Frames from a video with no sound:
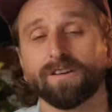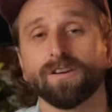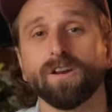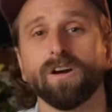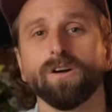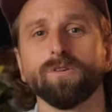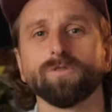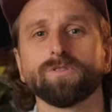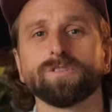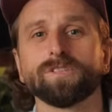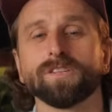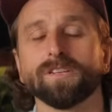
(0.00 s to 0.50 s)

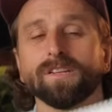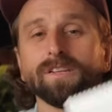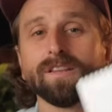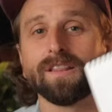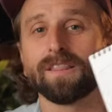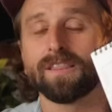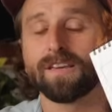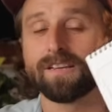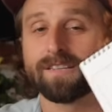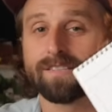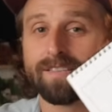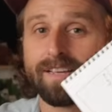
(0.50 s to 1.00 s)
notes
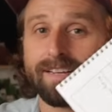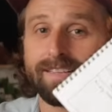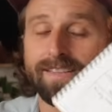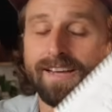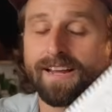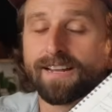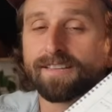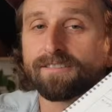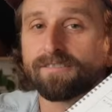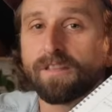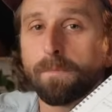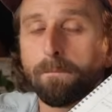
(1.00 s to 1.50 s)
and things like
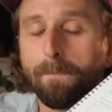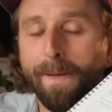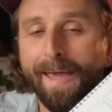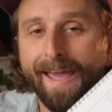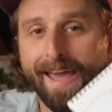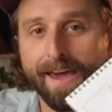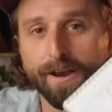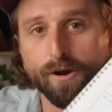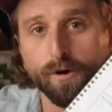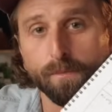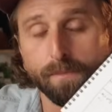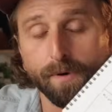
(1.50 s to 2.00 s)
that. It's the
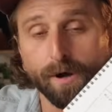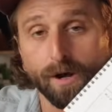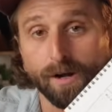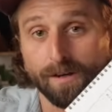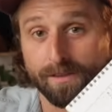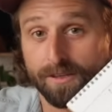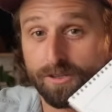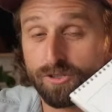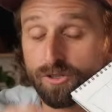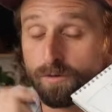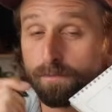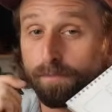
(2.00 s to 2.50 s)
Pano book.
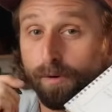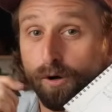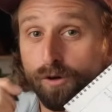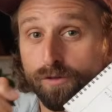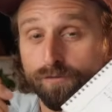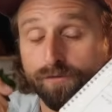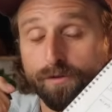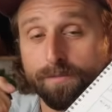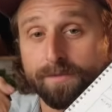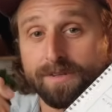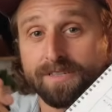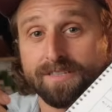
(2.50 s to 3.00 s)
These are both
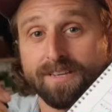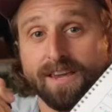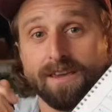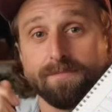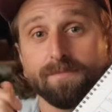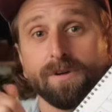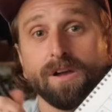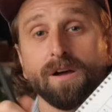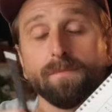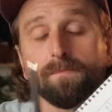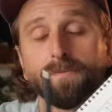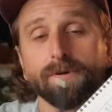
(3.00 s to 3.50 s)
from the same
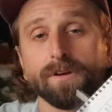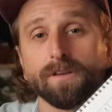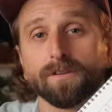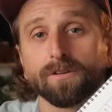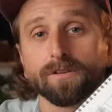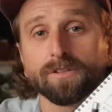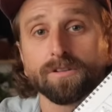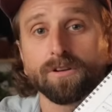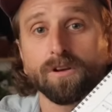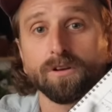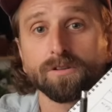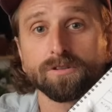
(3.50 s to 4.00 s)
company.
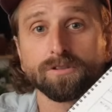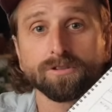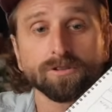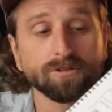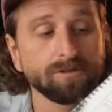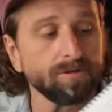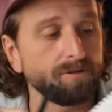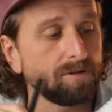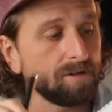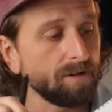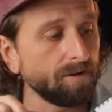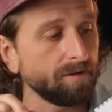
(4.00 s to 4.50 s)
It's called
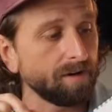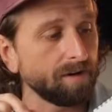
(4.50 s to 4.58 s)
Studio